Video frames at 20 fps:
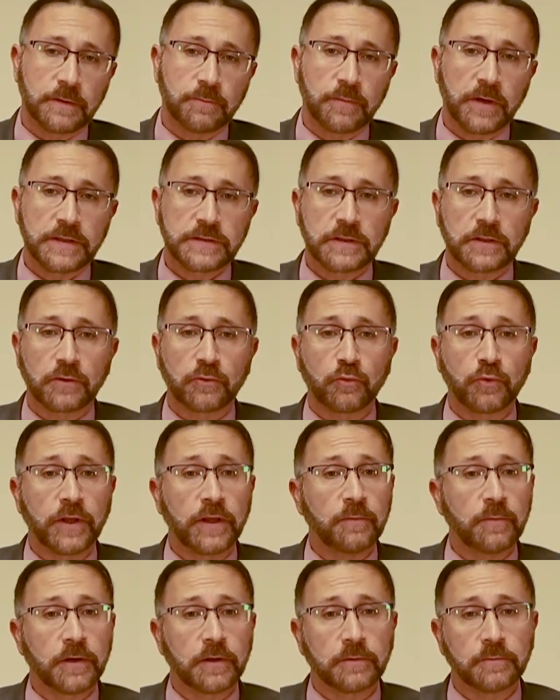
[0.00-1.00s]
Ambassador
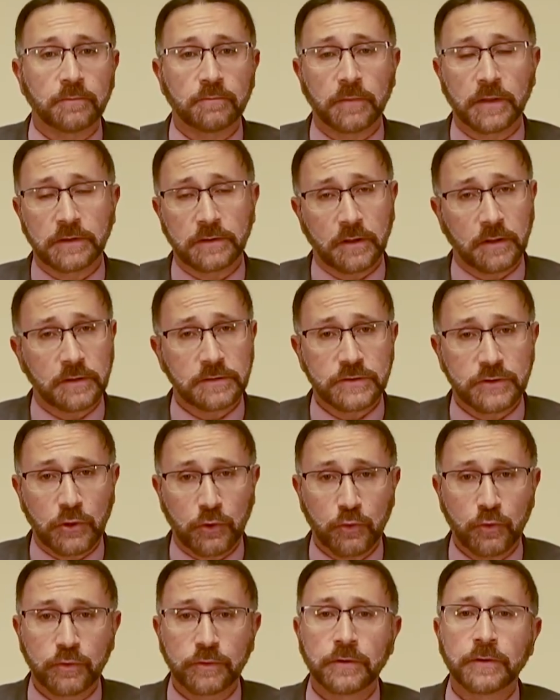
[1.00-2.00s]
Rima Badr Al
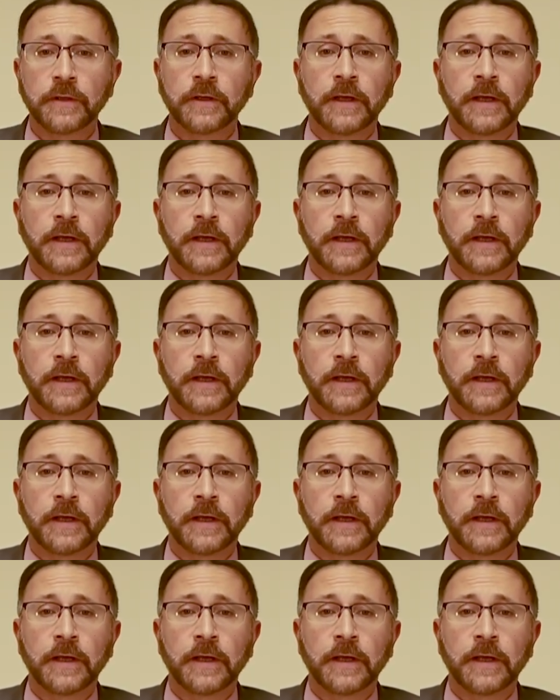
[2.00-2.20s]
Saud,